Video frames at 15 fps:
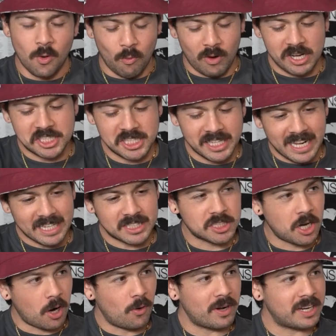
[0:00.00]
When she gets
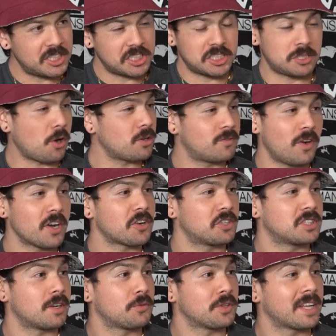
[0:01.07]
going, she starts fucking
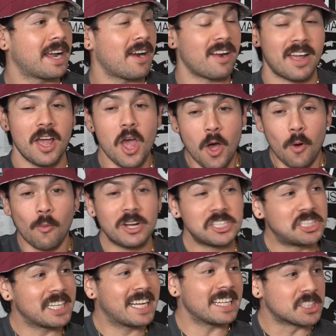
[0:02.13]
herself with the carrot. When
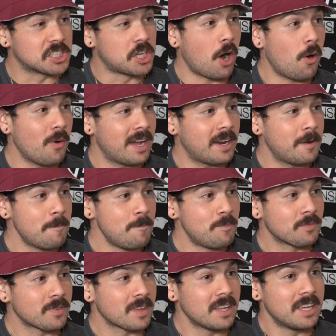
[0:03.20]
she gets going,
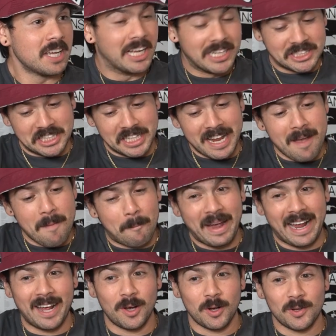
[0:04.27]
she
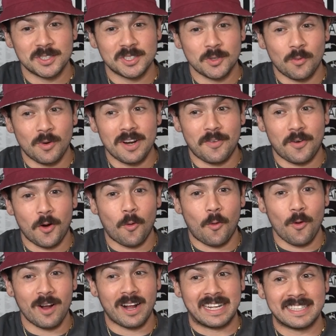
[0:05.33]
impales one of her
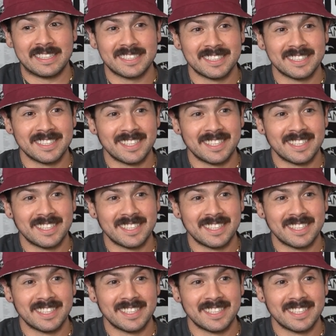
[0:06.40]
organs.